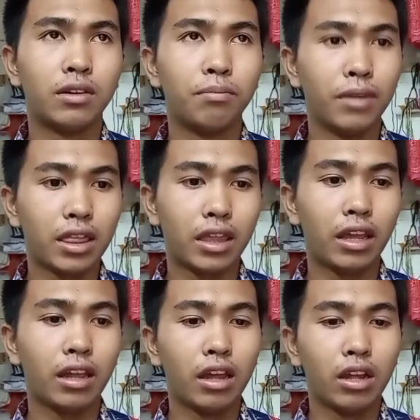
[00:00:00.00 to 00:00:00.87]

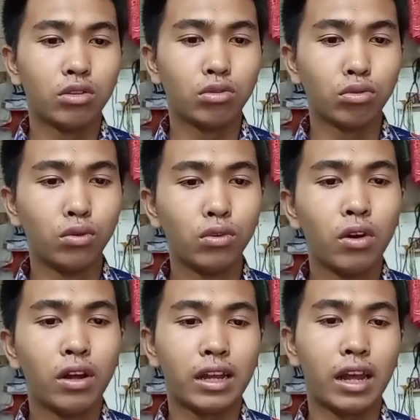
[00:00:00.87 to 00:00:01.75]
meeting to
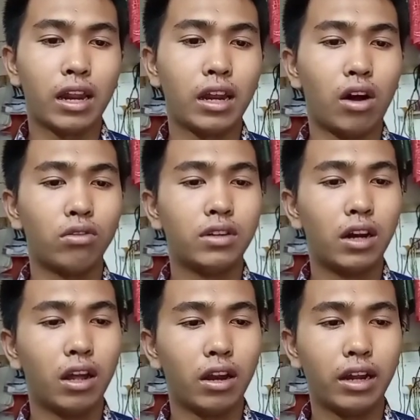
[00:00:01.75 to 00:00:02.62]
carrying out the
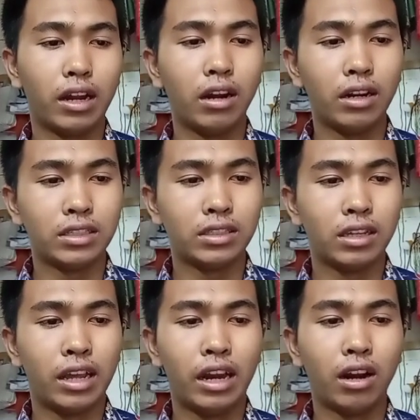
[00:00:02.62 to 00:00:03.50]
learning
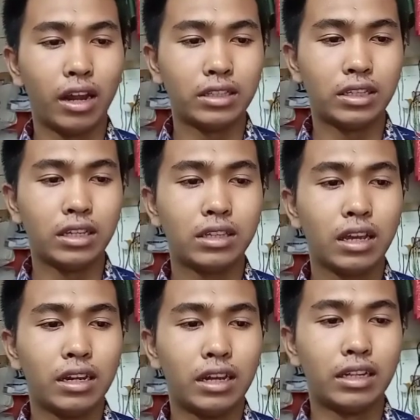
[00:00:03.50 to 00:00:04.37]
analysis?
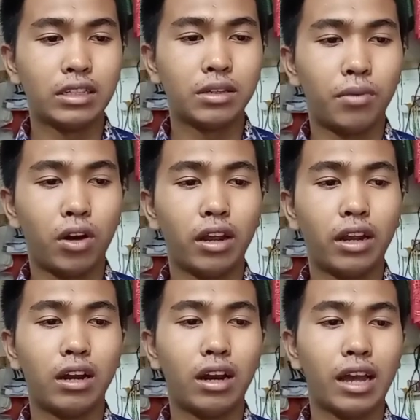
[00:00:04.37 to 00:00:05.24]
It is about
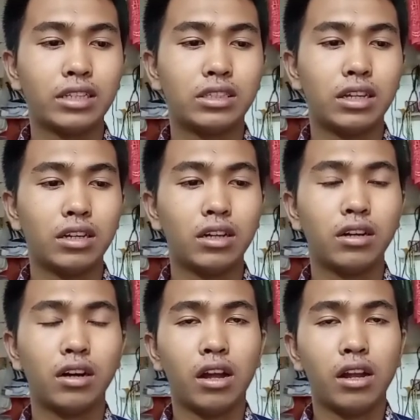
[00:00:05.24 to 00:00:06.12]
analyze the
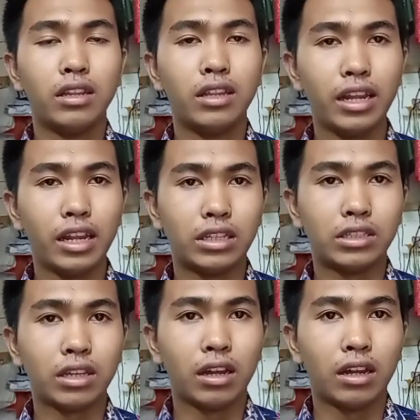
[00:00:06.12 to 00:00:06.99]
needed
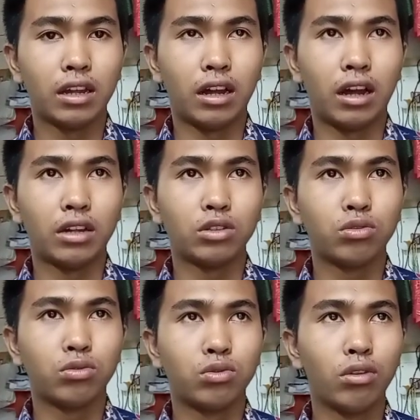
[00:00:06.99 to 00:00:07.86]
uh,
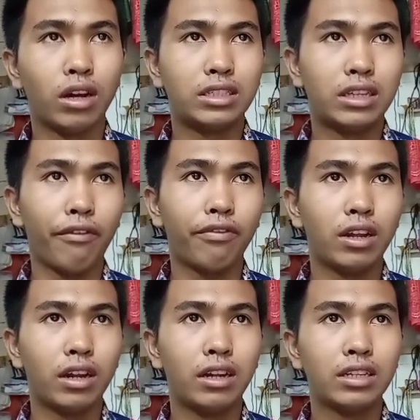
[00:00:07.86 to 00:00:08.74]
to achieve
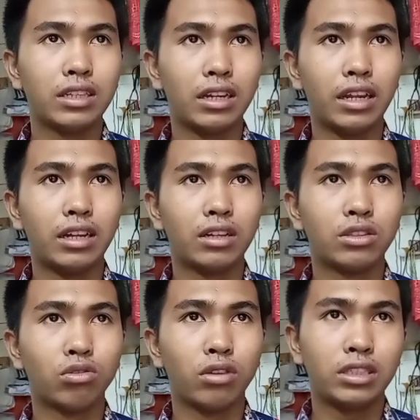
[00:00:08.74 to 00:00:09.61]
the listening,
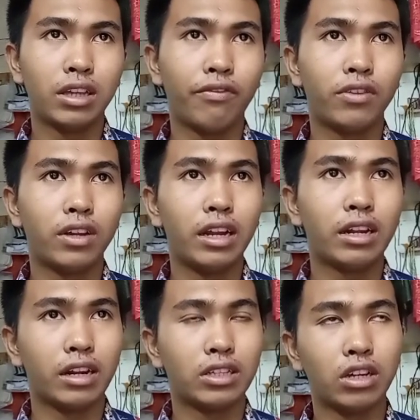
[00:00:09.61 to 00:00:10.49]
to achieve the
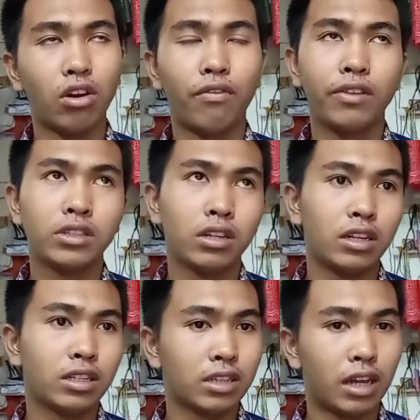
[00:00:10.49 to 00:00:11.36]
increasing of
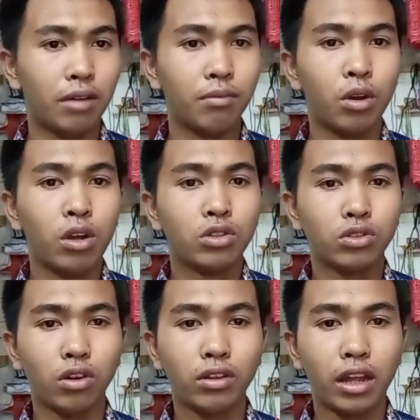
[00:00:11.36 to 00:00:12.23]
listening skill.
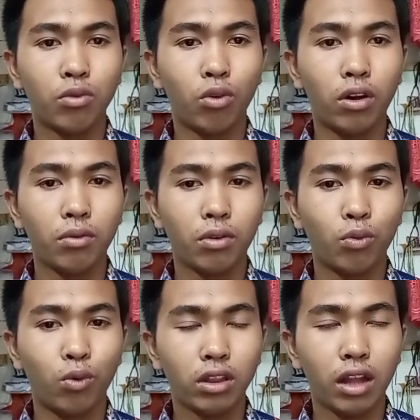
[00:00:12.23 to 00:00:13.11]
So that
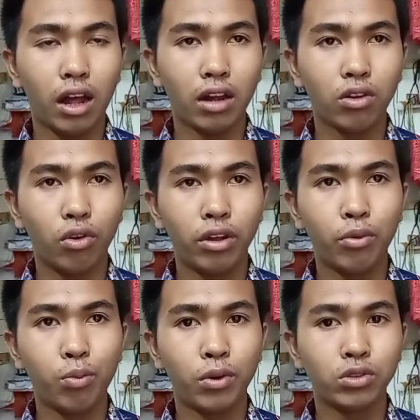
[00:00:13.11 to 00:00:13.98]
what are going
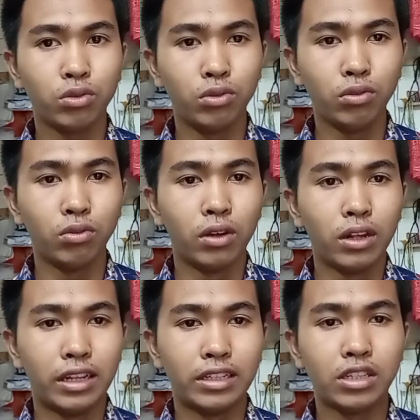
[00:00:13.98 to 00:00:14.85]
we must to do,
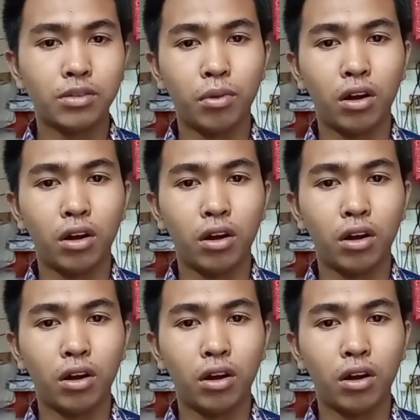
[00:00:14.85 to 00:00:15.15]
this